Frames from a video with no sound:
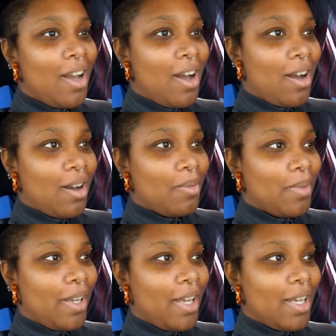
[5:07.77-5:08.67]

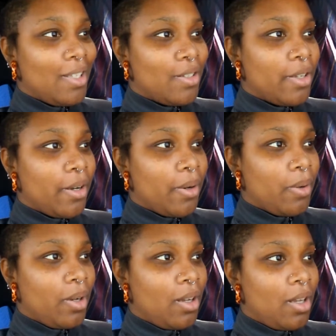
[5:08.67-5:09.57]
And
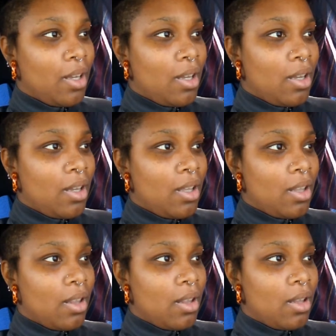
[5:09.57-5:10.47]
so
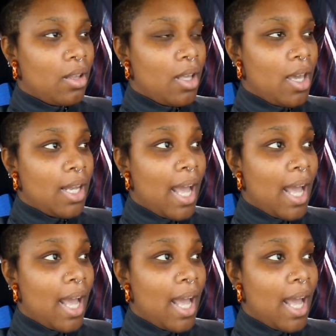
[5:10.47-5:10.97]
it